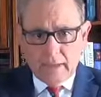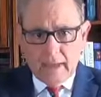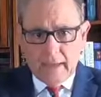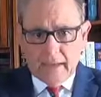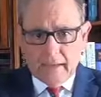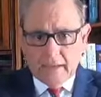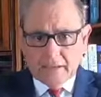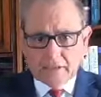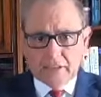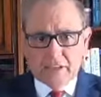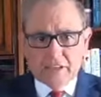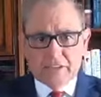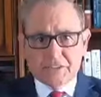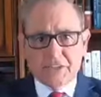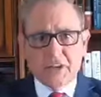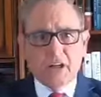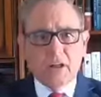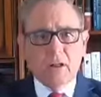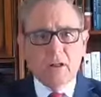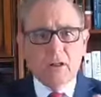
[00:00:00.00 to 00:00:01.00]
And he's going to
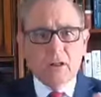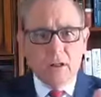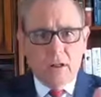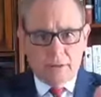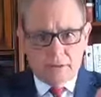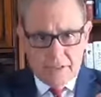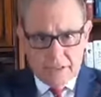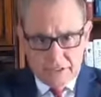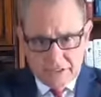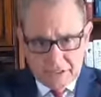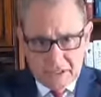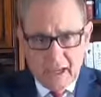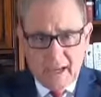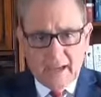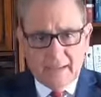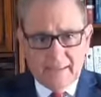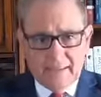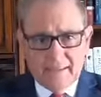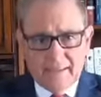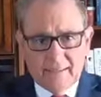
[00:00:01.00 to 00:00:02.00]
tell the
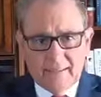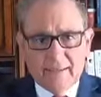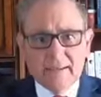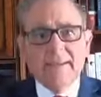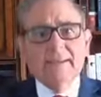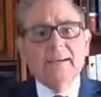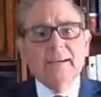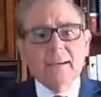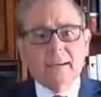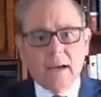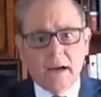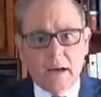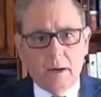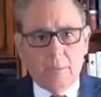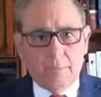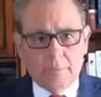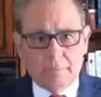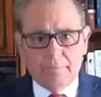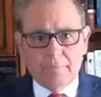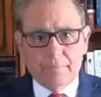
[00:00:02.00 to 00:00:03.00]
Son,
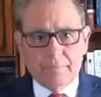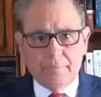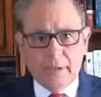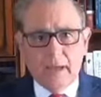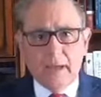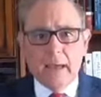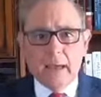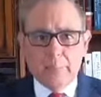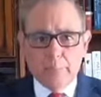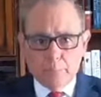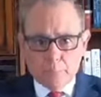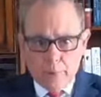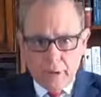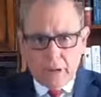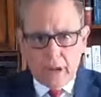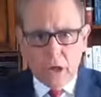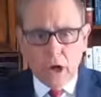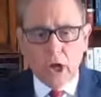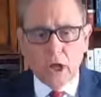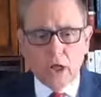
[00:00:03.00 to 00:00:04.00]
"Come and
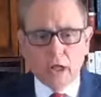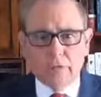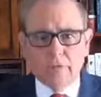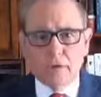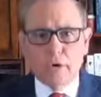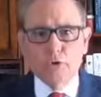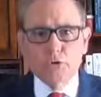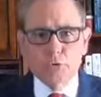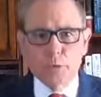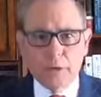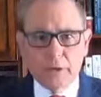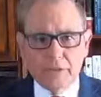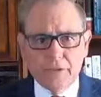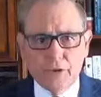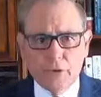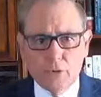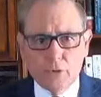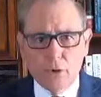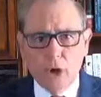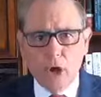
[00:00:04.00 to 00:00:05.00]
bring all of those with
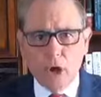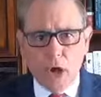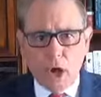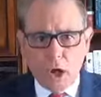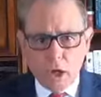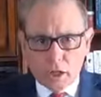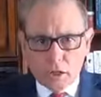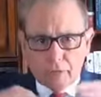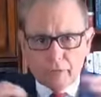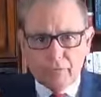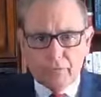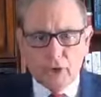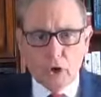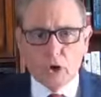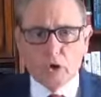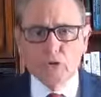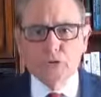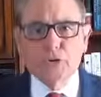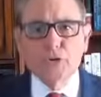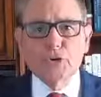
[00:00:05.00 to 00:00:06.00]
you, all of
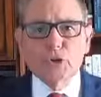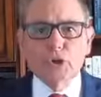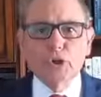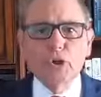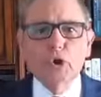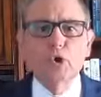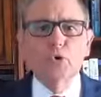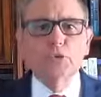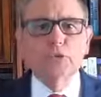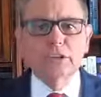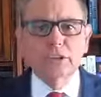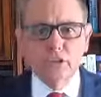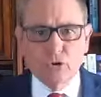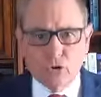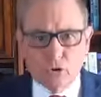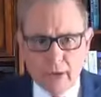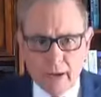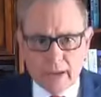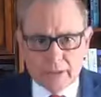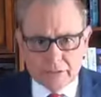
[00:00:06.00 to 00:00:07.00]
those that are cloaked in
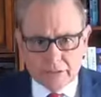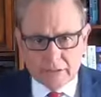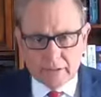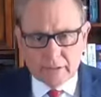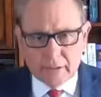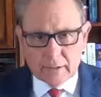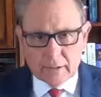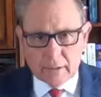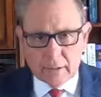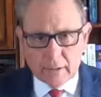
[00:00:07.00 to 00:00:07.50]
Christ."